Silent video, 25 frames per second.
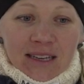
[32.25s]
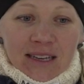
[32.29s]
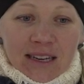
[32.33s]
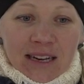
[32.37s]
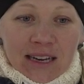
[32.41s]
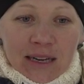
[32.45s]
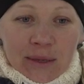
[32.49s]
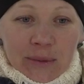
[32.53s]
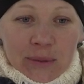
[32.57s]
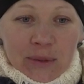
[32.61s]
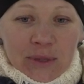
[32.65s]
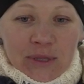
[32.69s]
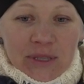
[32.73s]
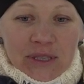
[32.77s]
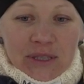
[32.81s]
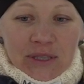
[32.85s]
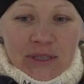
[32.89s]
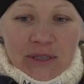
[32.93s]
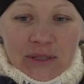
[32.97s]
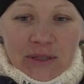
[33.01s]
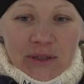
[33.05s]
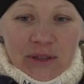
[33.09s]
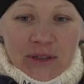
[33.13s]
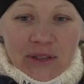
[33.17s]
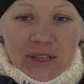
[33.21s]
I was
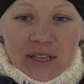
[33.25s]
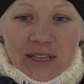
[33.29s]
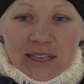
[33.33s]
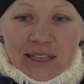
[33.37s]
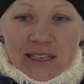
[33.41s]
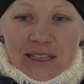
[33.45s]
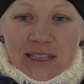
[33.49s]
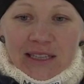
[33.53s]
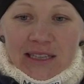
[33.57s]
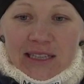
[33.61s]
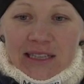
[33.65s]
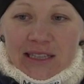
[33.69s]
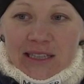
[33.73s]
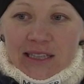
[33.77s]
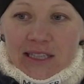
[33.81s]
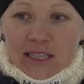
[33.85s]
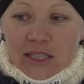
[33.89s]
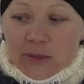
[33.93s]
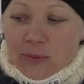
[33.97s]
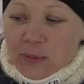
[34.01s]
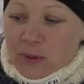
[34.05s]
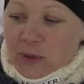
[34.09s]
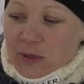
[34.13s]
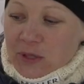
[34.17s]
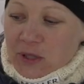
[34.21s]
not thinking that
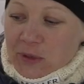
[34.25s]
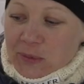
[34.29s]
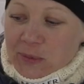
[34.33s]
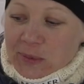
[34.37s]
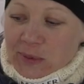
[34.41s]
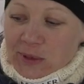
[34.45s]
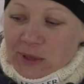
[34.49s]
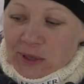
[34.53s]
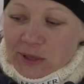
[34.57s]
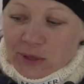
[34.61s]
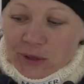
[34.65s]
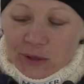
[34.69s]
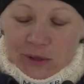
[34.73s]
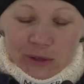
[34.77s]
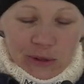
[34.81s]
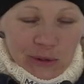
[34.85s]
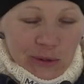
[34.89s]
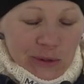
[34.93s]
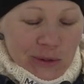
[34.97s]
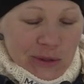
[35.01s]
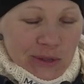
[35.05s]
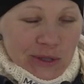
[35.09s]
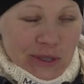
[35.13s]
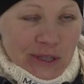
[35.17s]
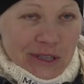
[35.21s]
it's possible to
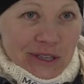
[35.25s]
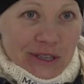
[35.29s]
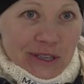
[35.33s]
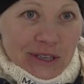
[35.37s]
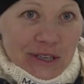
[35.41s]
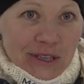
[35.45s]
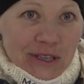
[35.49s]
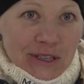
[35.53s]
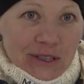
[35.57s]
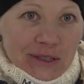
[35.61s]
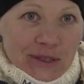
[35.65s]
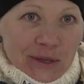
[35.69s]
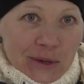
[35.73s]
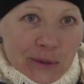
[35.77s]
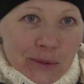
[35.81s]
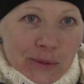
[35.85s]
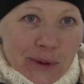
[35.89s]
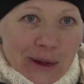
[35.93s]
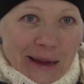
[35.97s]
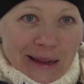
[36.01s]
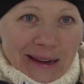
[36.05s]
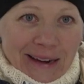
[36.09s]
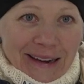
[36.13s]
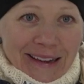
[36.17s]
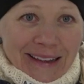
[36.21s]
shoot so
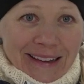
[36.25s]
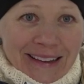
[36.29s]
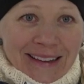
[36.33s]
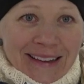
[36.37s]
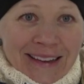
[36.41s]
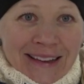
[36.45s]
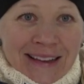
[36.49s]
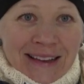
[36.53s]
well.